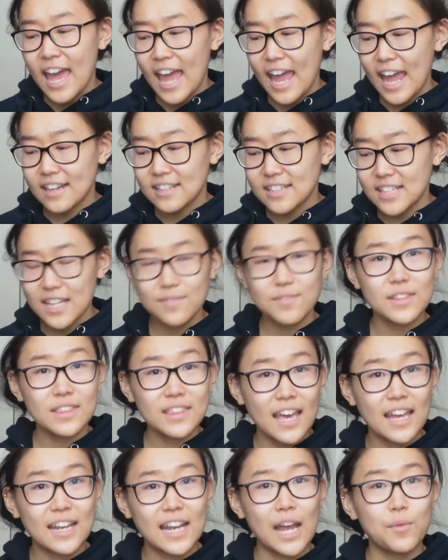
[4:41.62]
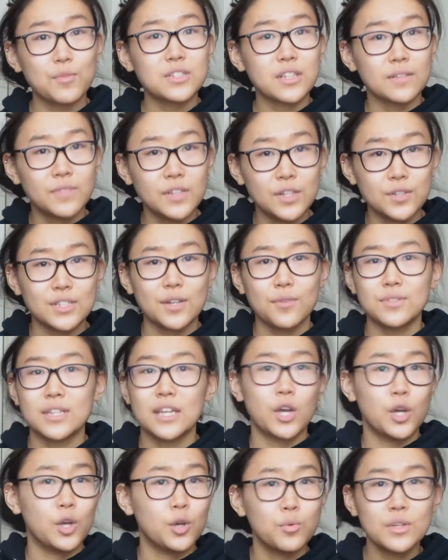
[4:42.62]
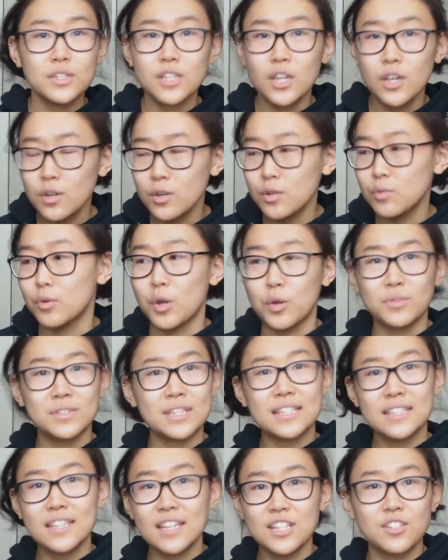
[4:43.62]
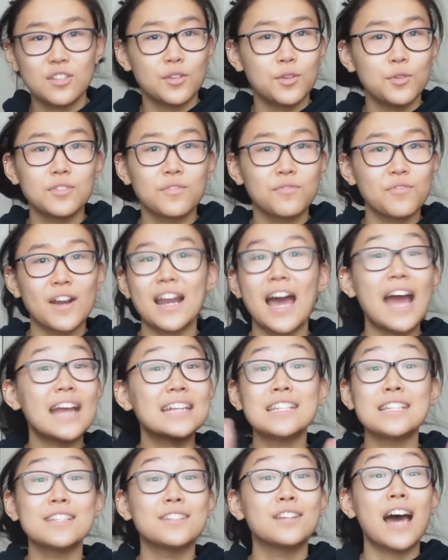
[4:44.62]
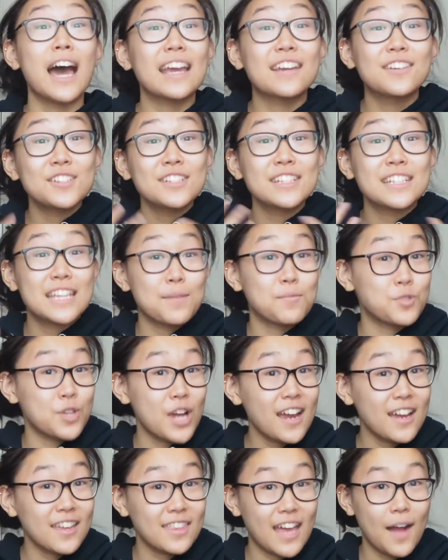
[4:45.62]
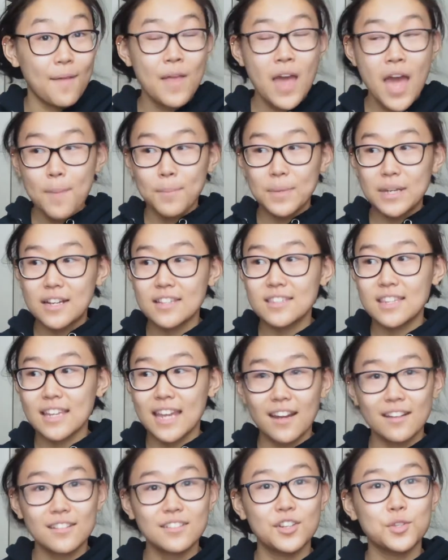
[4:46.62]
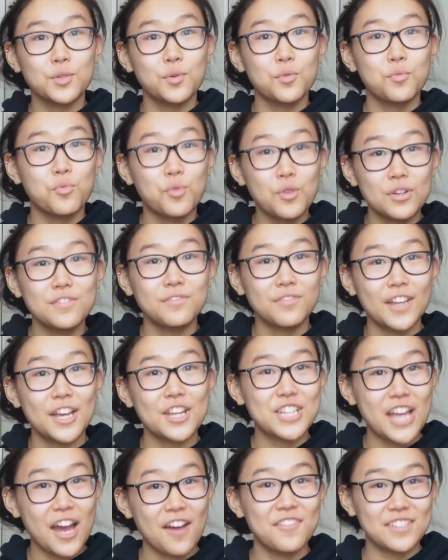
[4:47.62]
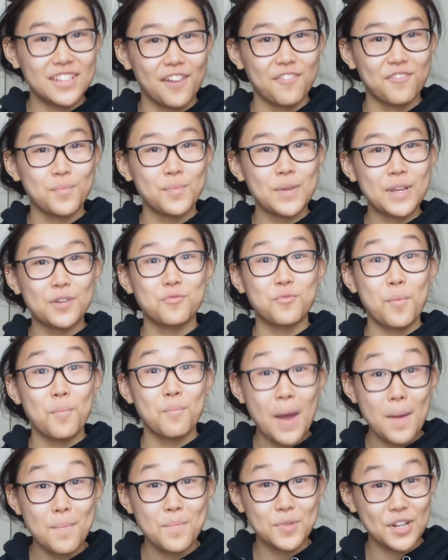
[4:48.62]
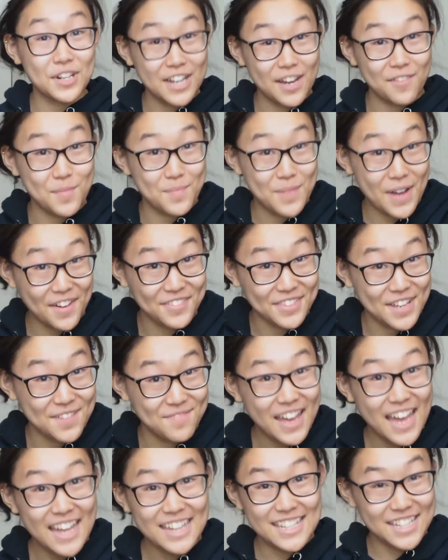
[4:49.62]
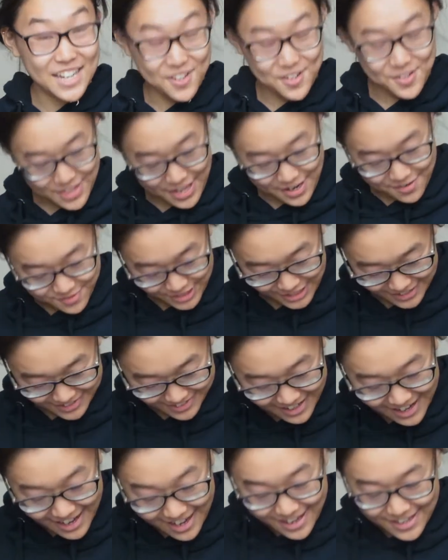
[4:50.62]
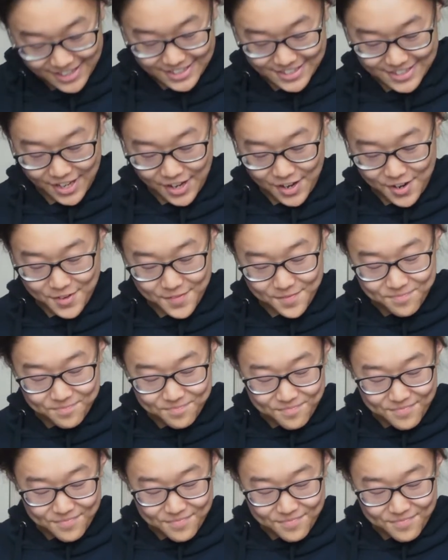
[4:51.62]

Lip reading: and even then I was confused. I was like, who is who? Who's a sister? Who's a friend? I couldn't keep track of that because the characters weren't fleshed out enough for me to remember enough about them to know who they were. So